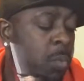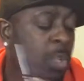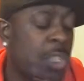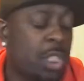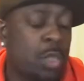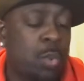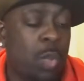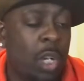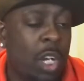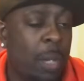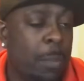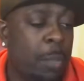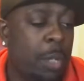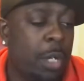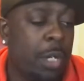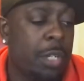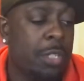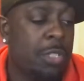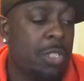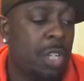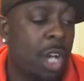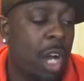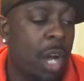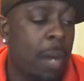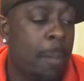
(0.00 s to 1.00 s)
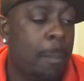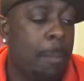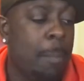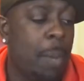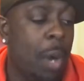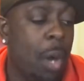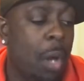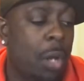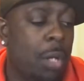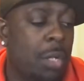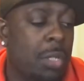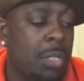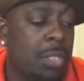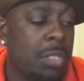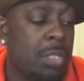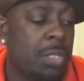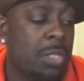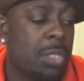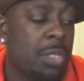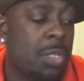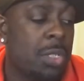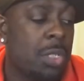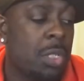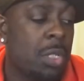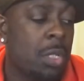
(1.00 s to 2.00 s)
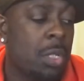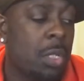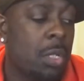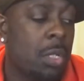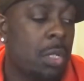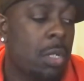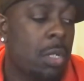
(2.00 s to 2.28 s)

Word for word: which one I'm going to unbox